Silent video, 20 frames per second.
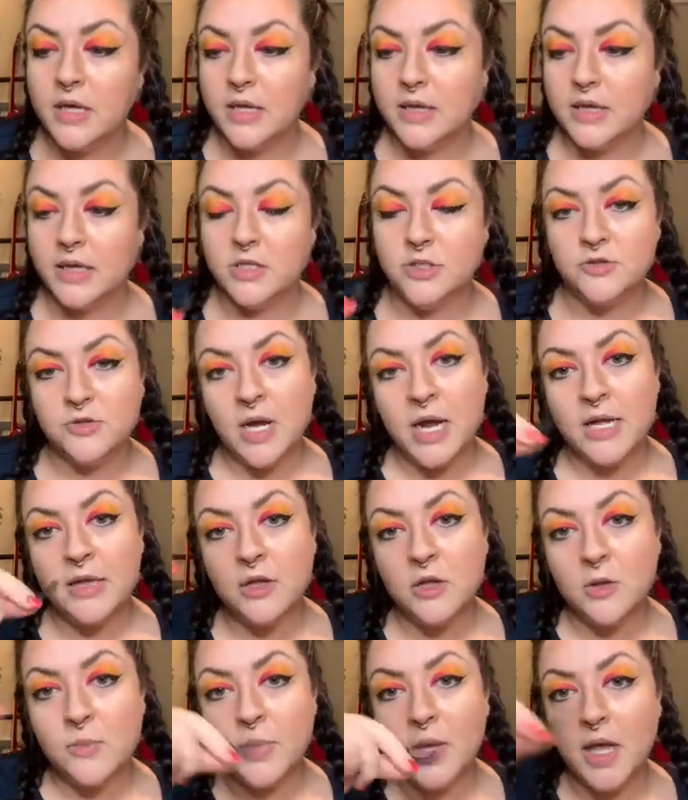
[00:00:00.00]
Let it dry a
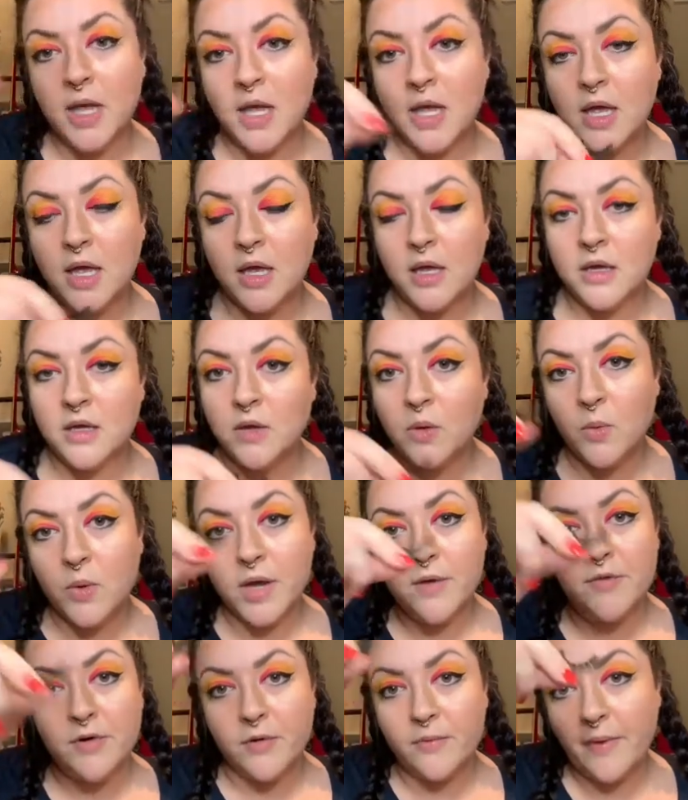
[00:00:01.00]
little bit,
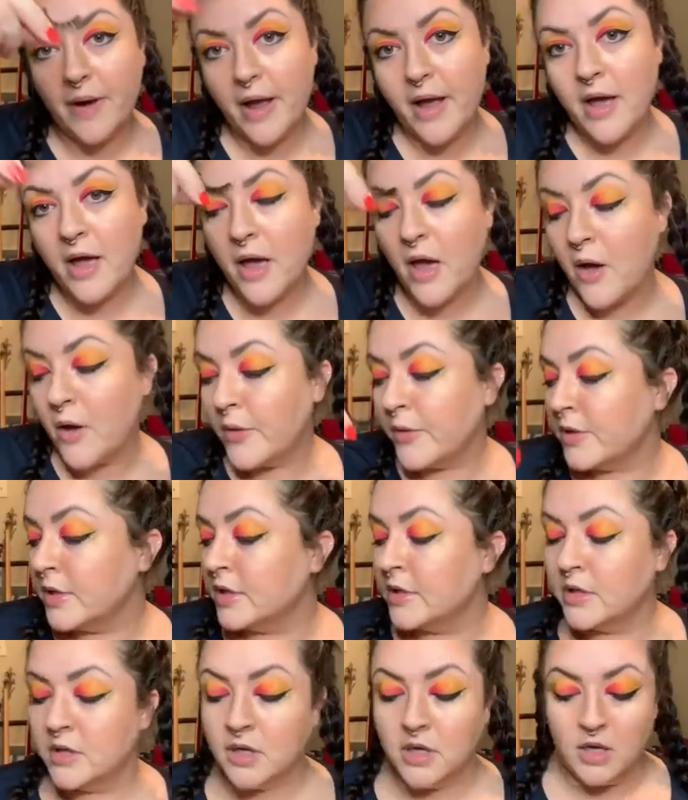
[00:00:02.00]
wave it around.
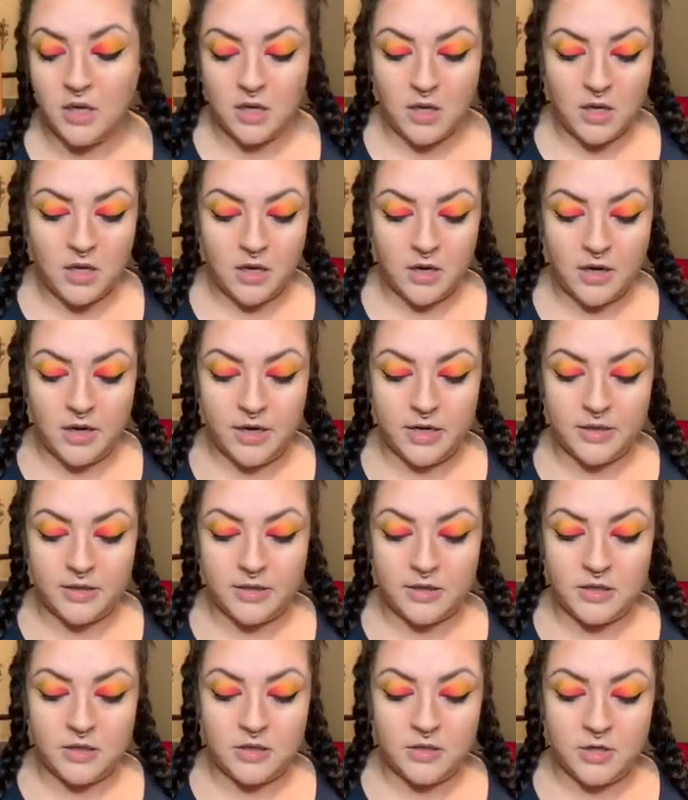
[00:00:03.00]
All right,
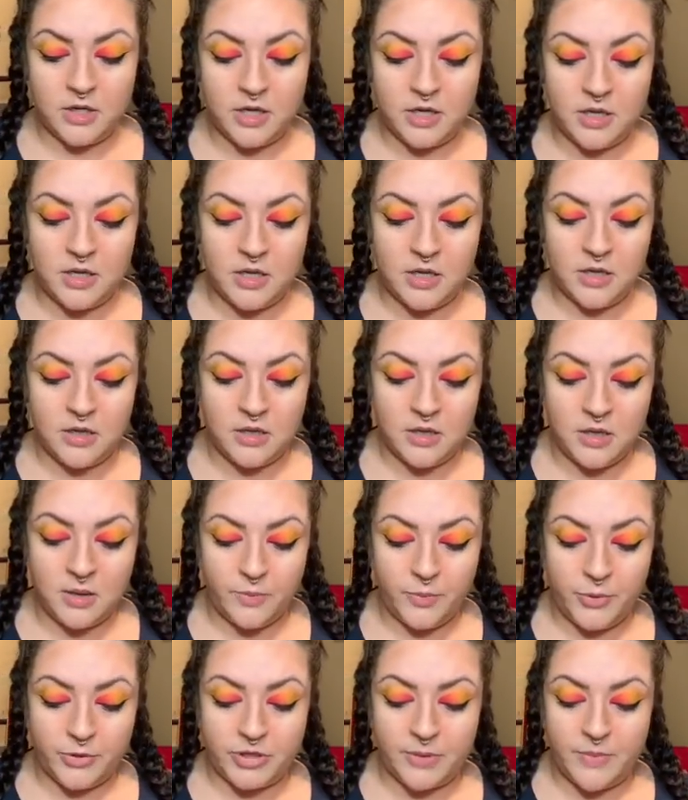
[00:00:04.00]
then you're gonna
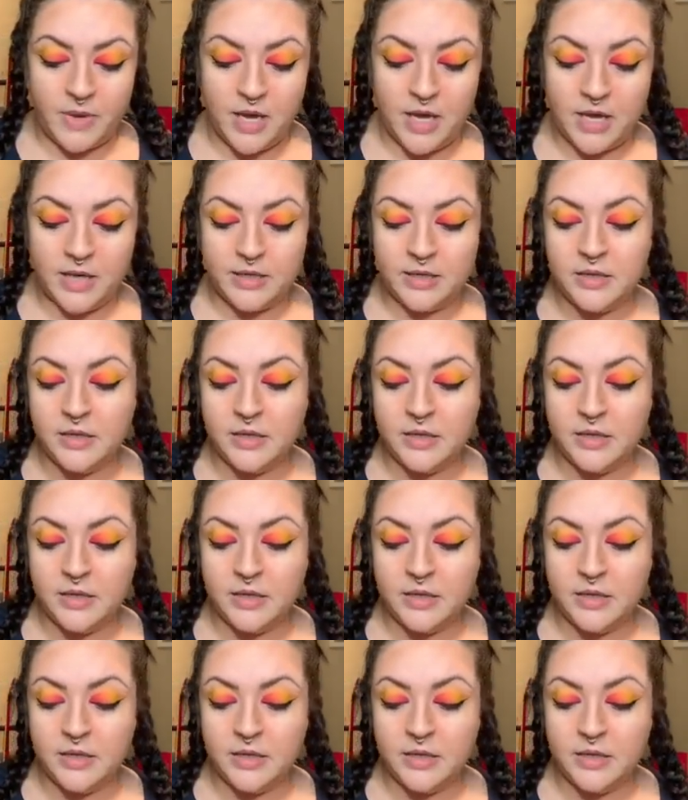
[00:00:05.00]
put them on.